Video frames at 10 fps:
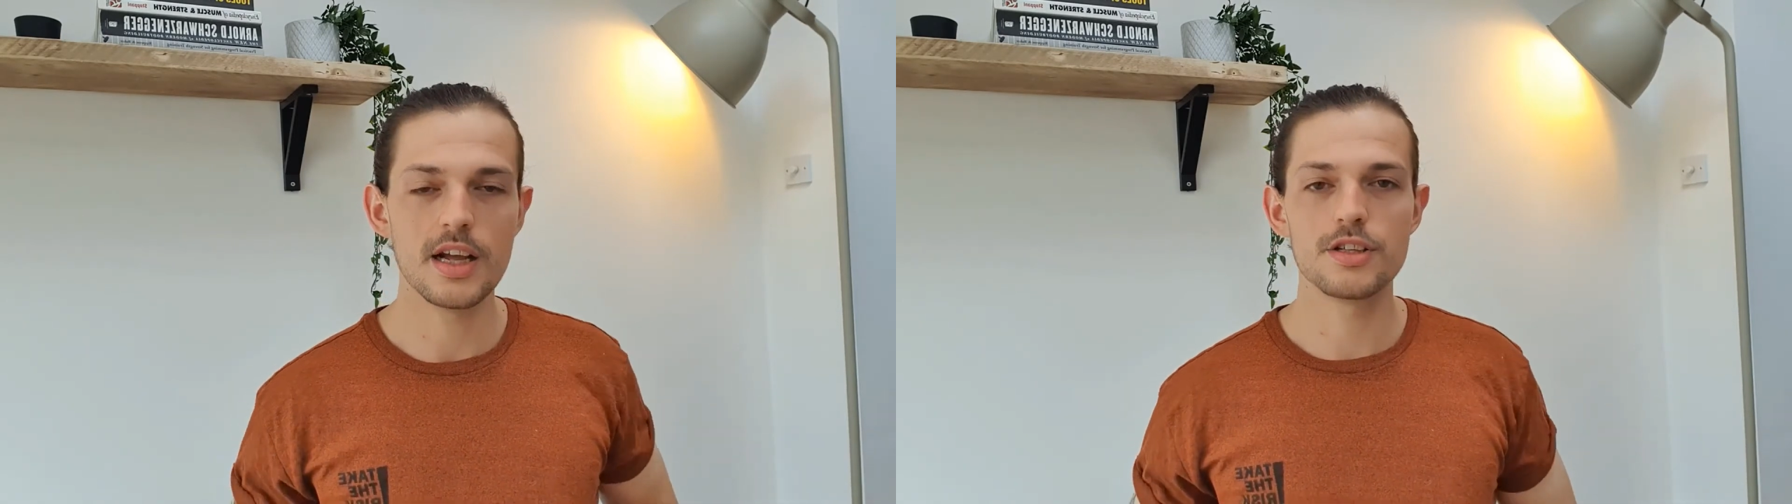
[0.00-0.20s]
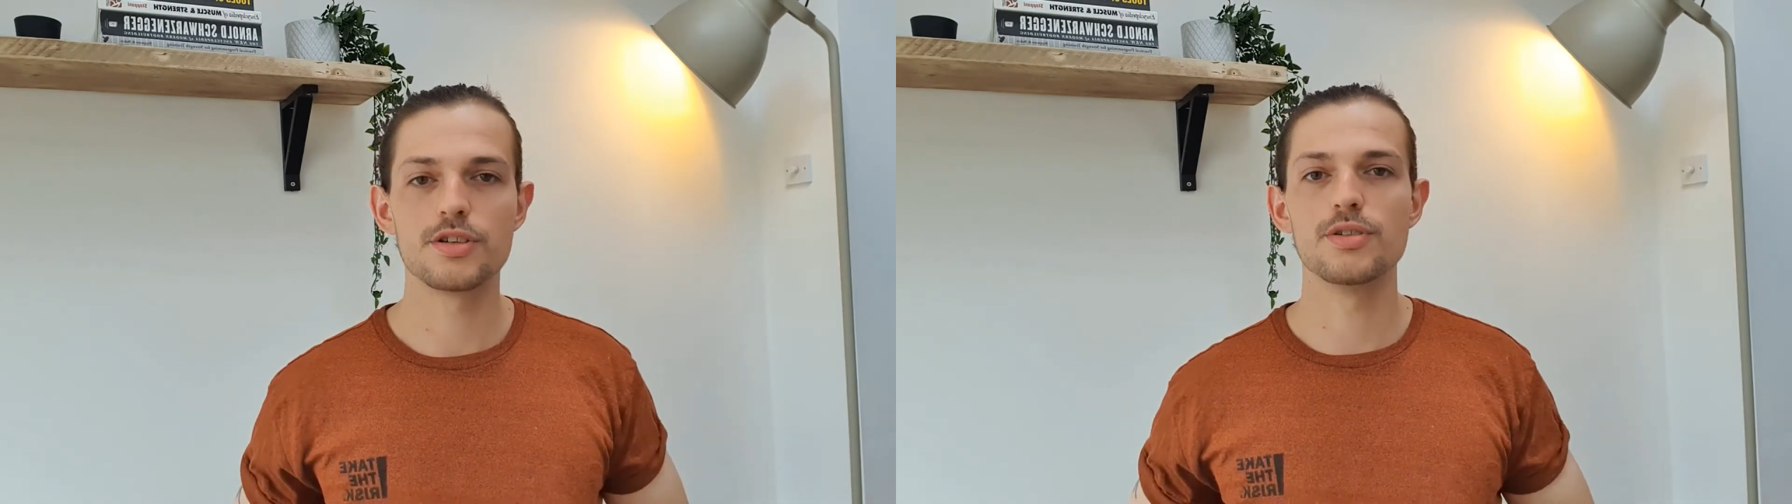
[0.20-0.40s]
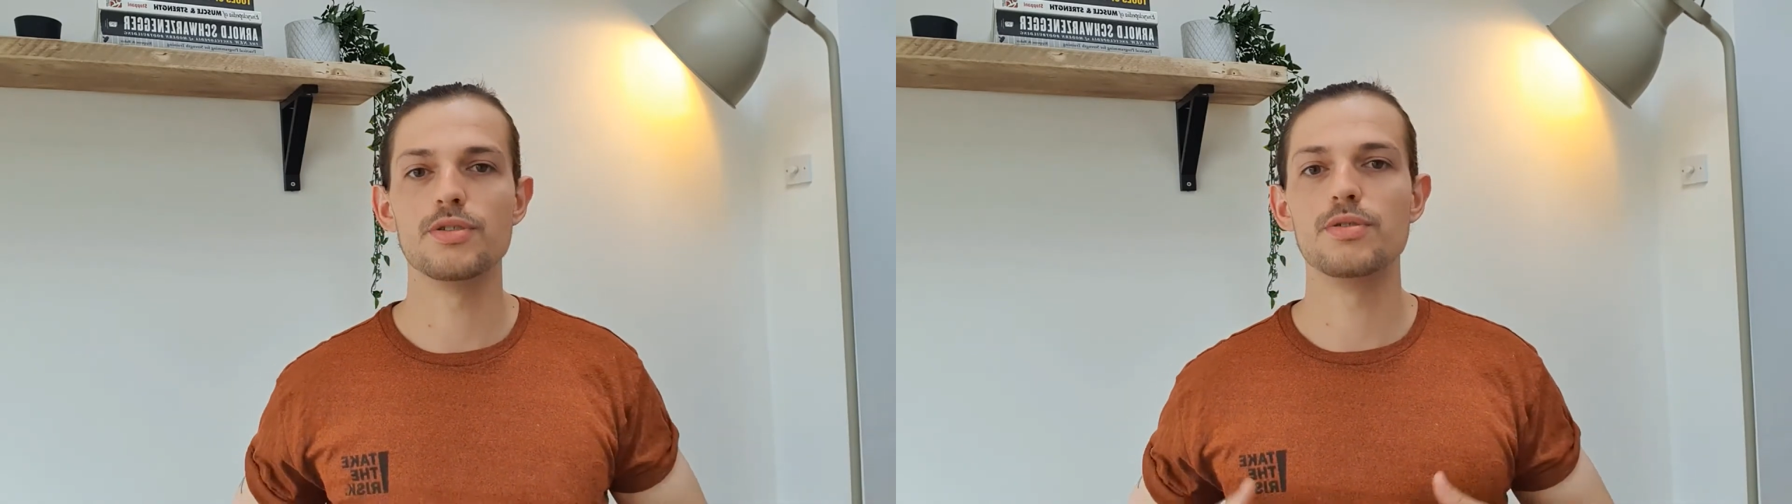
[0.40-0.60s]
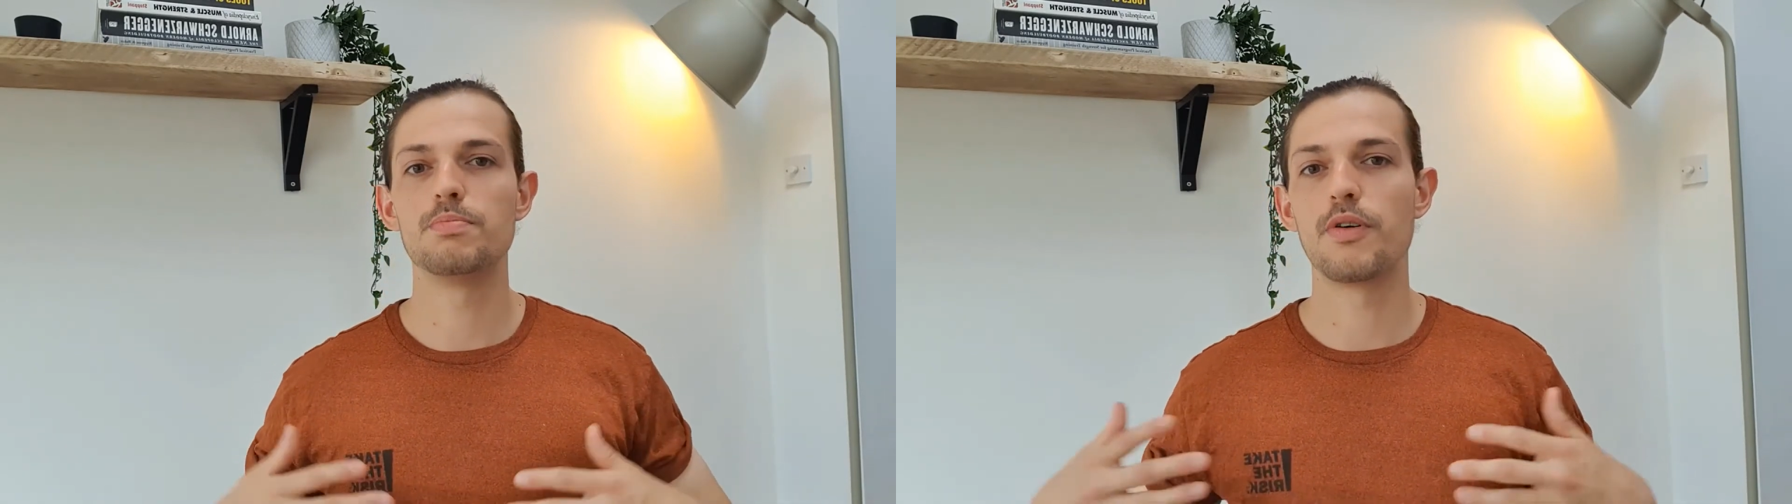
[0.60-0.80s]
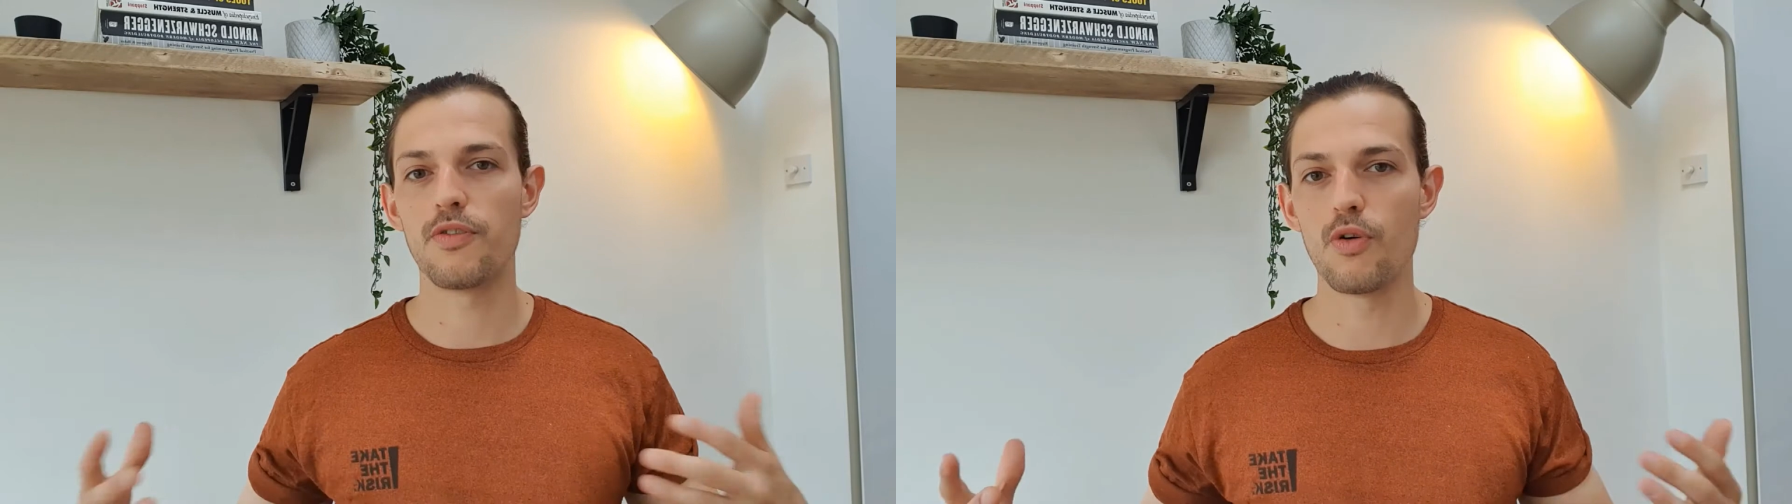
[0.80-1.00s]
to
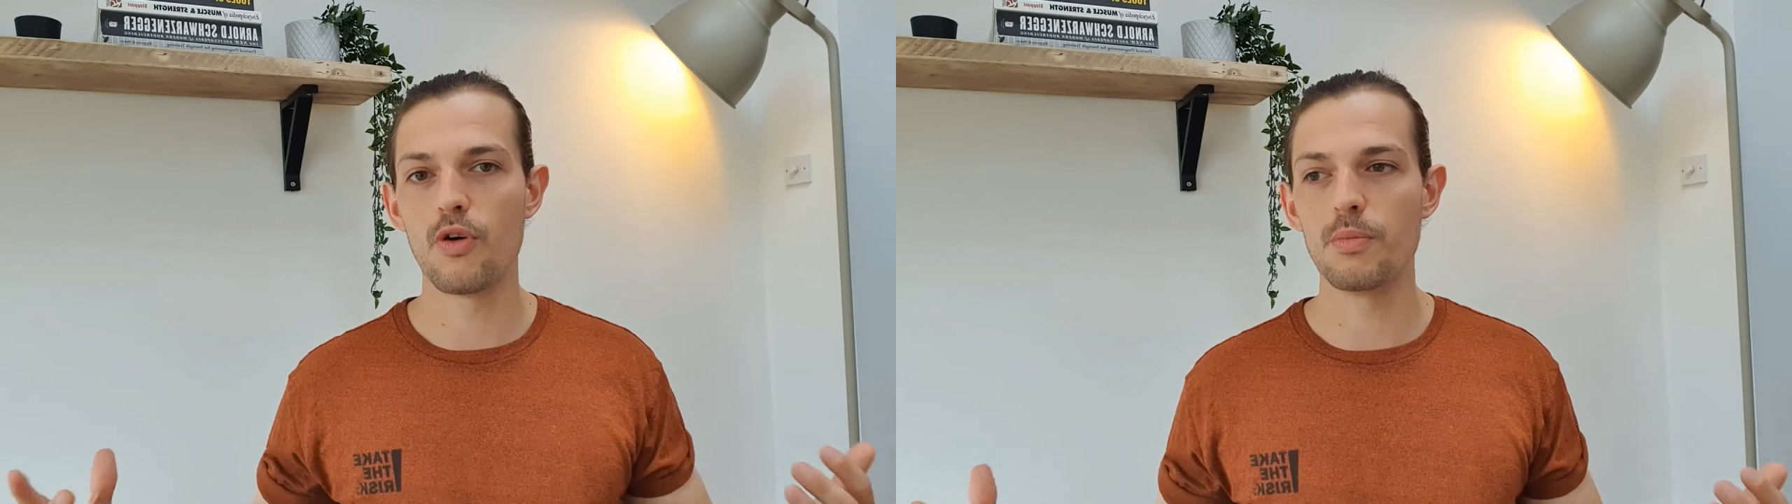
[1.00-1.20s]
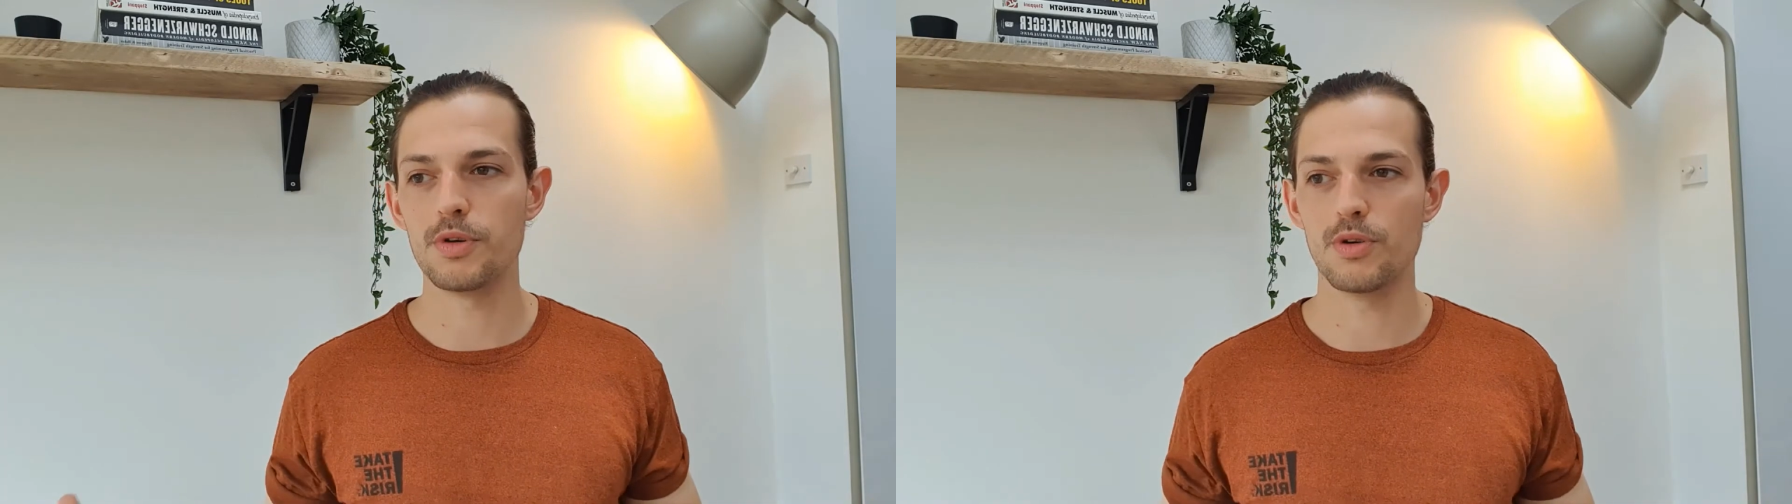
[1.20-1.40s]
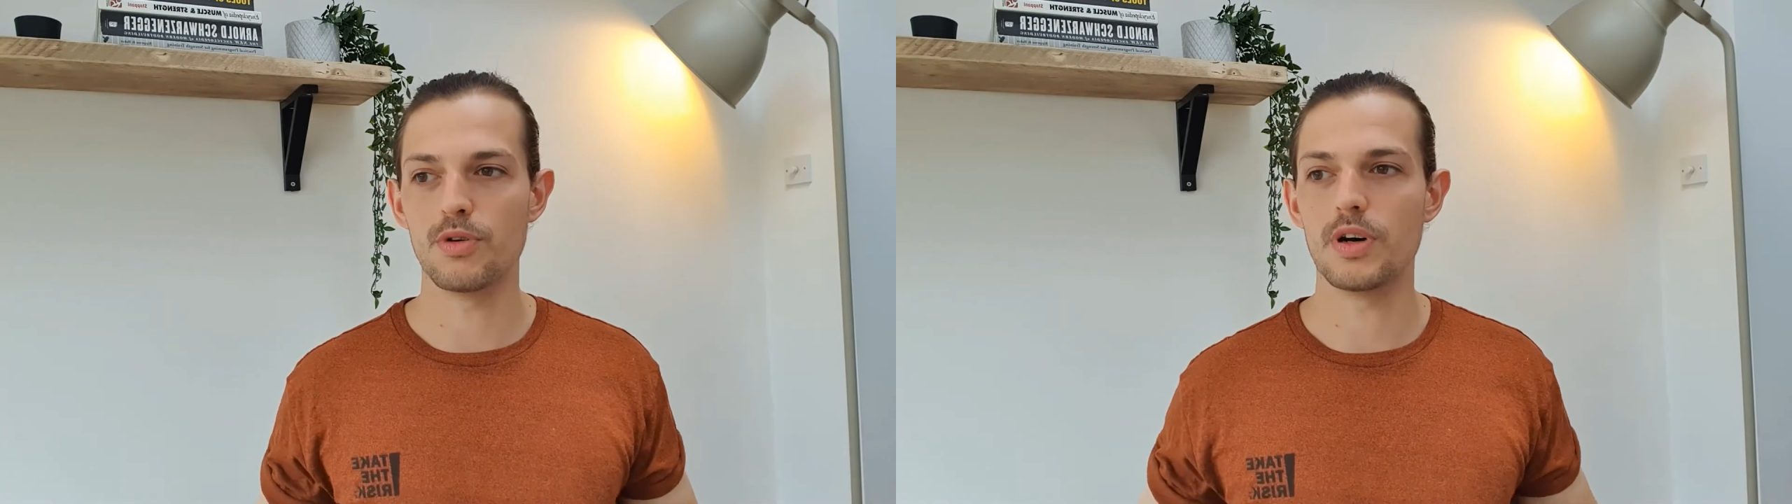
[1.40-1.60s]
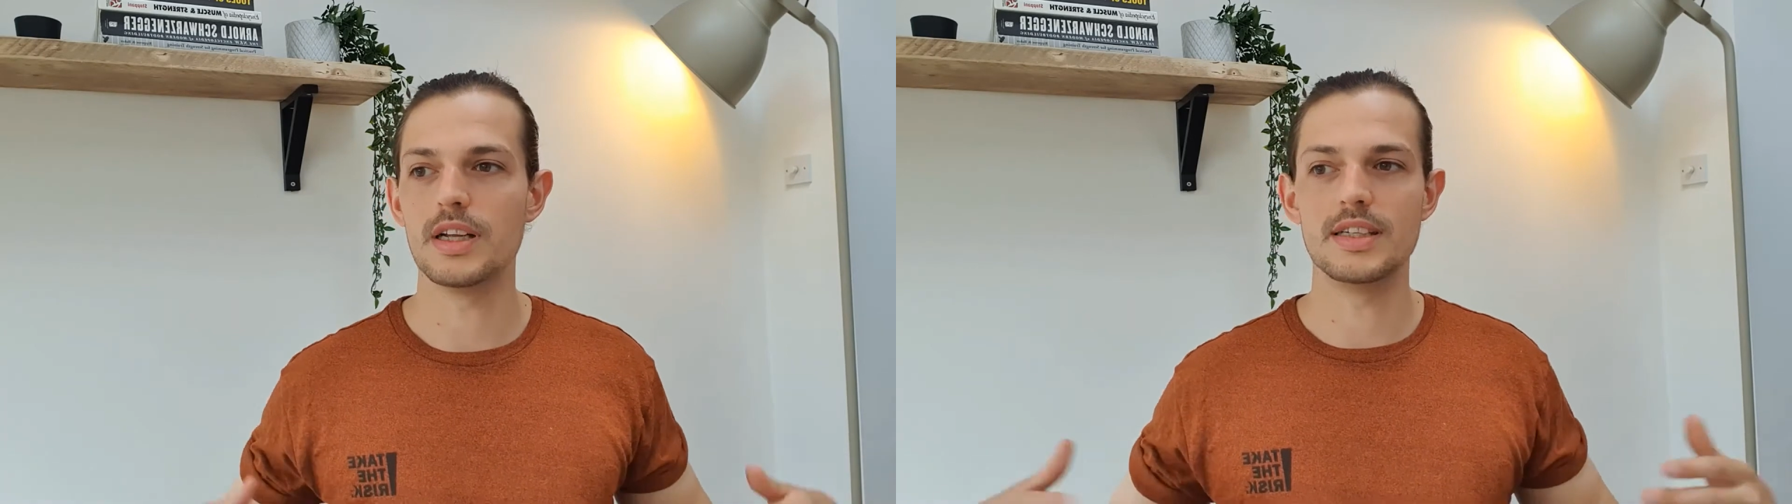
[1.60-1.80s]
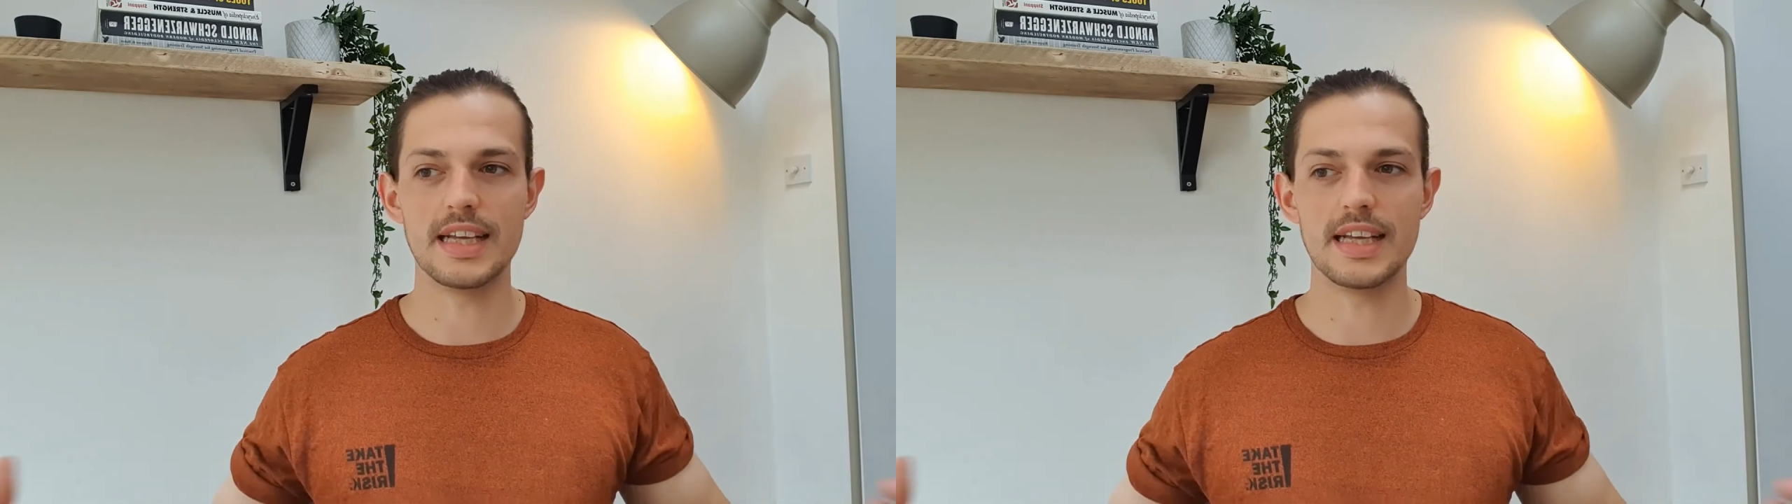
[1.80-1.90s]
perform your